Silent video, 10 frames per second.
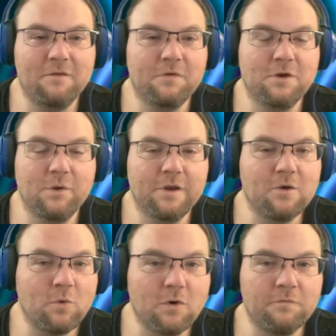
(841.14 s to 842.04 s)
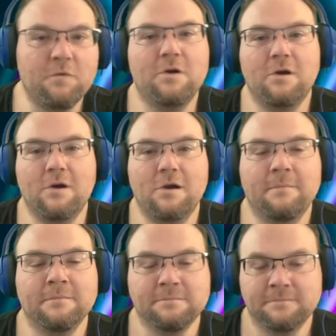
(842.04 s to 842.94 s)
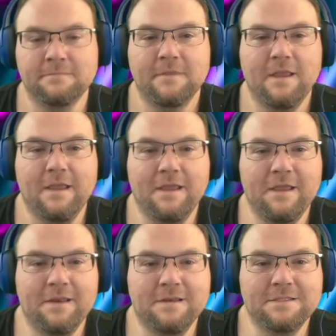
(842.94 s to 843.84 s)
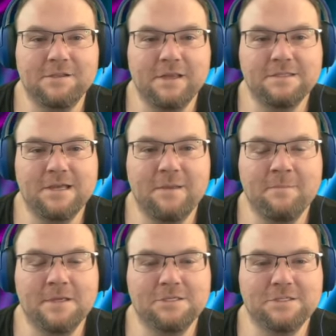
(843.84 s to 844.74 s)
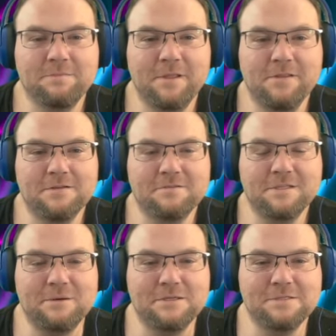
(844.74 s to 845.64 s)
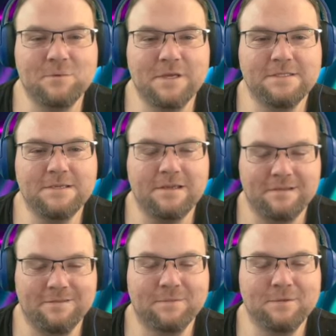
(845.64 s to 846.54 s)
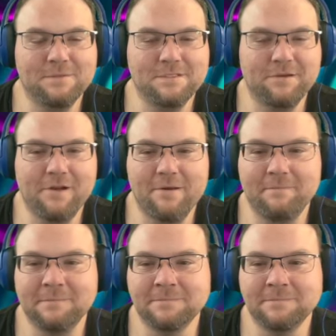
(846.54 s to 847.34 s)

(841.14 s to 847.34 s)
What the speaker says: if you're going to core for her. And until next time, make sure you spend those resources wisely. See you around.